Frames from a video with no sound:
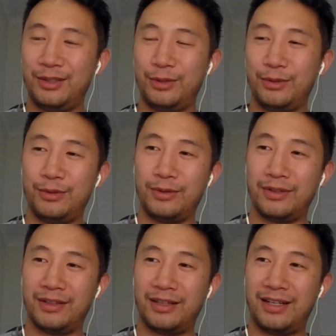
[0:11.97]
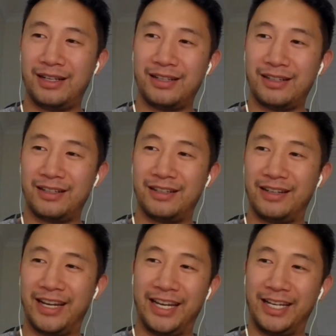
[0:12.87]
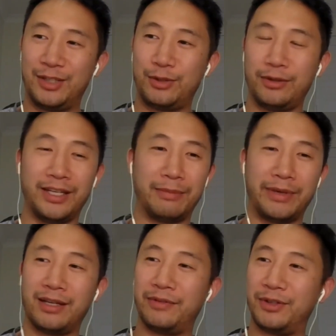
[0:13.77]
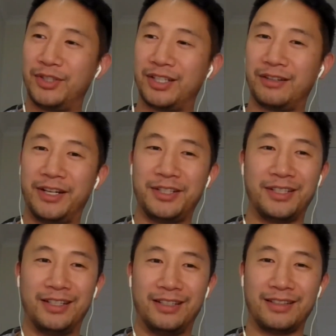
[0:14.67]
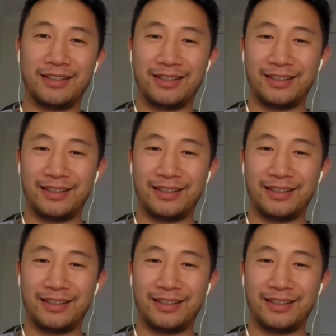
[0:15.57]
you are truly a man of your generation.